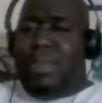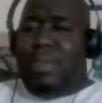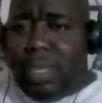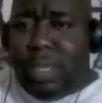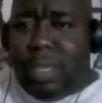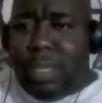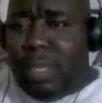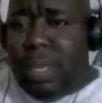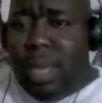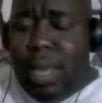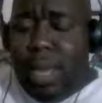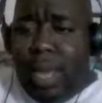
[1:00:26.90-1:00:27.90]
of
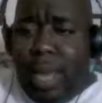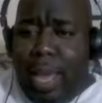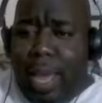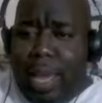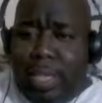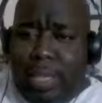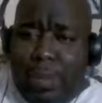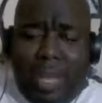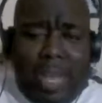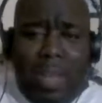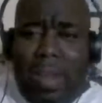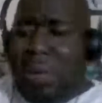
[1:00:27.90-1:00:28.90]
questions.
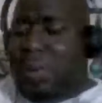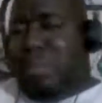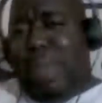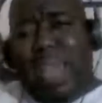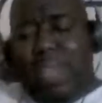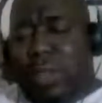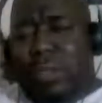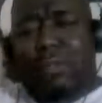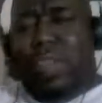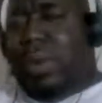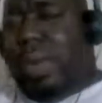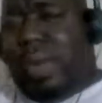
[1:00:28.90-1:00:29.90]
And she was like, "Oh
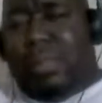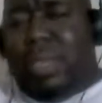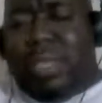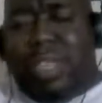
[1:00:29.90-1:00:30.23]
man, you're very